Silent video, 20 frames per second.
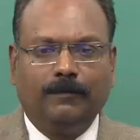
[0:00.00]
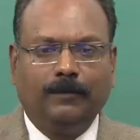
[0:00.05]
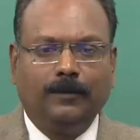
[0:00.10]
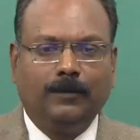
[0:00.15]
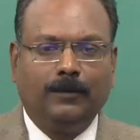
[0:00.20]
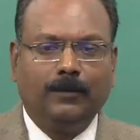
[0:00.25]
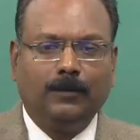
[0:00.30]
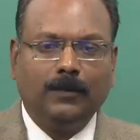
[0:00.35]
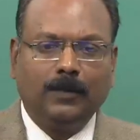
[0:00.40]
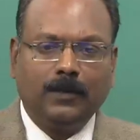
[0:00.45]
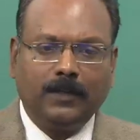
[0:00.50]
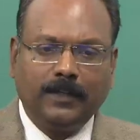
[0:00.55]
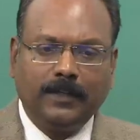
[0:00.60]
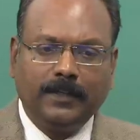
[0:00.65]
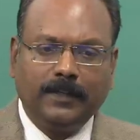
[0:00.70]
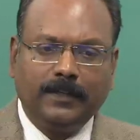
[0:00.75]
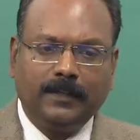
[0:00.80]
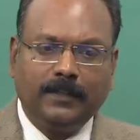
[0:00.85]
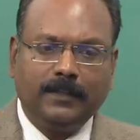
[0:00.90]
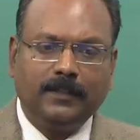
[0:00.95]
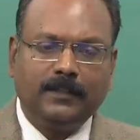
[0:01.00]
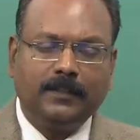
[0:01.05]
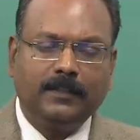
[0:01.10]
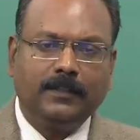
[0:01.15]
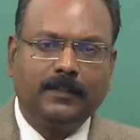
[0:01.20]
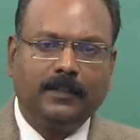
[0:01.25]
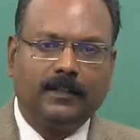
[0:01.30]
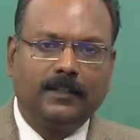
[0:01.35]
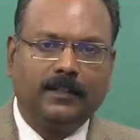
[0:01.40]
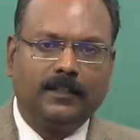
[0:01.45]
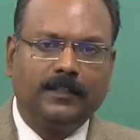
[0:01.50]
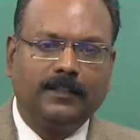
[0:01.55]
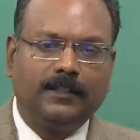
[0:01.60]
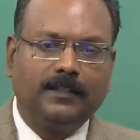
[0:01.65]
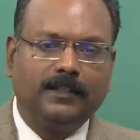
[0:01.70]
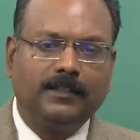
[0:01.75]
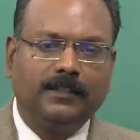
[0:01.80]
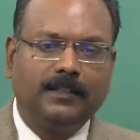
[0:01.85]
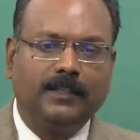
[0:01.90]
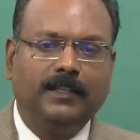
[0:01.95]
If you do not indulge in
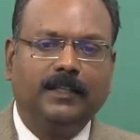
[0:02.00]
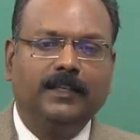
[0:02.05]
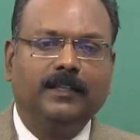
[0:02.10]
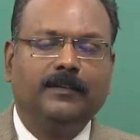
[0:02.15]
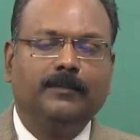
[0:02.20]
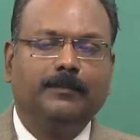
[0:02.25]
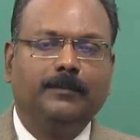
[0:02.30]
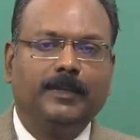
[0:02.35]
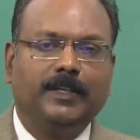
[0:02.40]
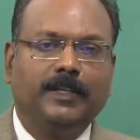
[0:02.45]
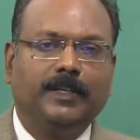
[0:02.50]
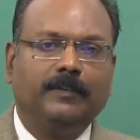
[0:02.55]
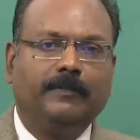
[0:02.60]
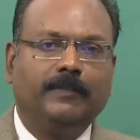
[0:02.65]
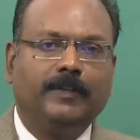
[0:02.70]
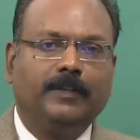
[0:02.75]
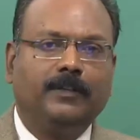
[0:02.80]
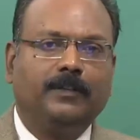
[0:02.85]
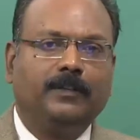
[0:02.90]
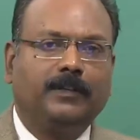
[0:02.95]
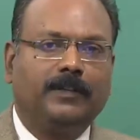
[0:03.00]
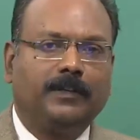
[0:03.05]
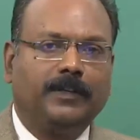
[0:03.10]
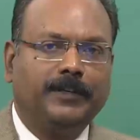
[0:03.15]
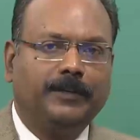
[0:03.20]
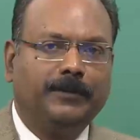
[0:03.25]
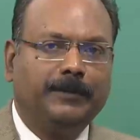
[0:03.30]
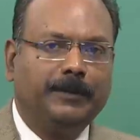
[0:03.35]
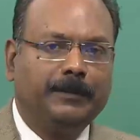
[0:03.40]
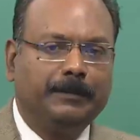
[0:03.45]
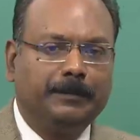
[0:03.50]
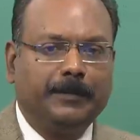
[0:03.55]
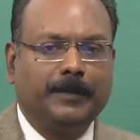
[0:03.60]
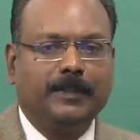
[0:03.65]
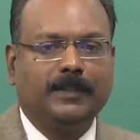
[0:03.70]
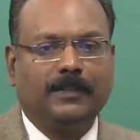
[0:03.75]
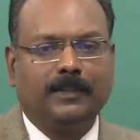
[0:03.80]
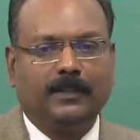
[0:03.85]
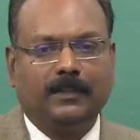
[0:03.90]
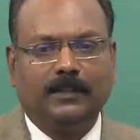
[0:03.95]
attention seeking behavior or try to
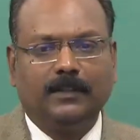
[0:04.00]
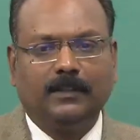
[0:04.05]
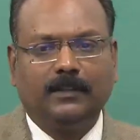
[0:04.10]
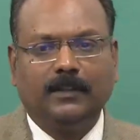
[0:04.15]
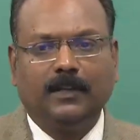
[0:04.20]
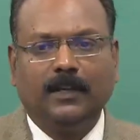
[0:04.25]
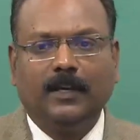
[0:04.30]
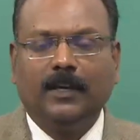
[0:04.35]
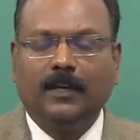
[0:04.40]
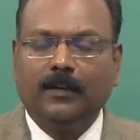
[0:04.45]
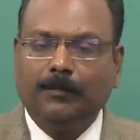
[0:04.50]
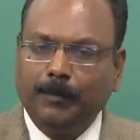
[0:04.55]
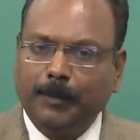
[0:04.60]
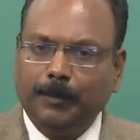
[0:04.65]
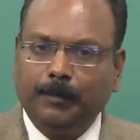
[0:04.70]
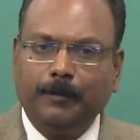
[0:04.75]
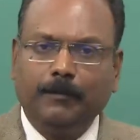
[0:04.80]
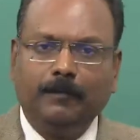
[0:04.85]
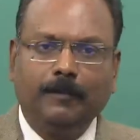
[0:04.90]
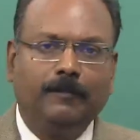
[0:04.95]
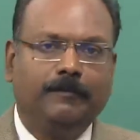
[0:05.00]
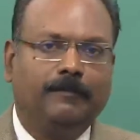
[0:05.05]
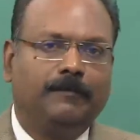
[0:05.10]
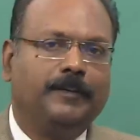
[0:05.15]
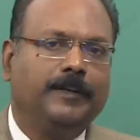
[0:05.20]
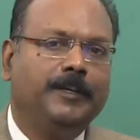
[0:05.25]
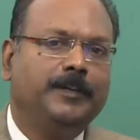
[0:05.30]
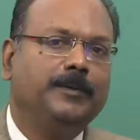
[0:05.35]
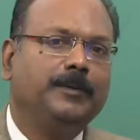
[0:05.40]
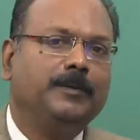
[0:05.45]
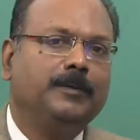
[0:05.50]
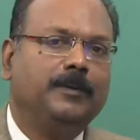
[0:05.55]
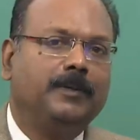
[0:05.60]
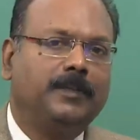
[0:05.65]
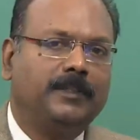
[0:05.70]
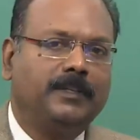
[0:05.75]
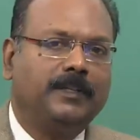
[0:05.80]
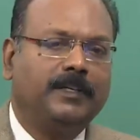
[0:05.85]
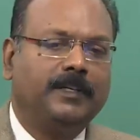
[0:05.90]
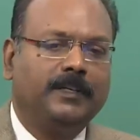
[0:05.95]
impress others, people will find you
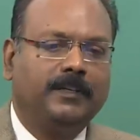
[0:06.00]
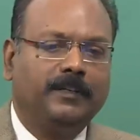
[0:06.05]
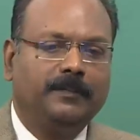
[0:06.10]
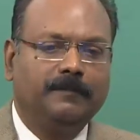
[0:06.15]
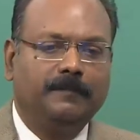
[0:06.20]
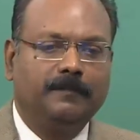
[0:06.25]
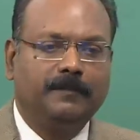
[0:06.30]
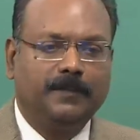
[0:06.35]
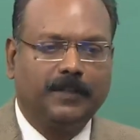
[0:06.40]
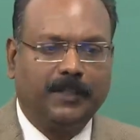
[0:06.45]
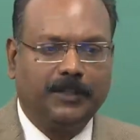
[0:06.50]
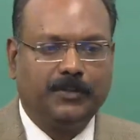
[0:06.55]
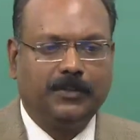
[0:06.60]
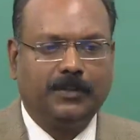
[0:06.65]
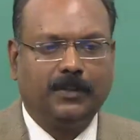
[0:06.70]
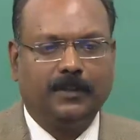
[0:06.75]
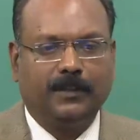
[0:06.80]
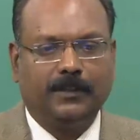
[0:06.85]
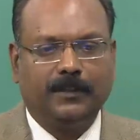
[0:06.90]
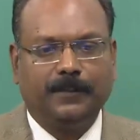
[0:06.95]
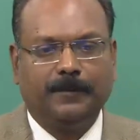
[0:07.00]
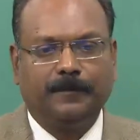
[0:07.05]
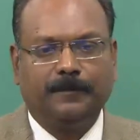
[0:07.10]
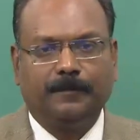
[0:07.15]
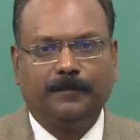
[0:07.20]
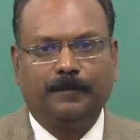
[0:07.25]
attractive naturally.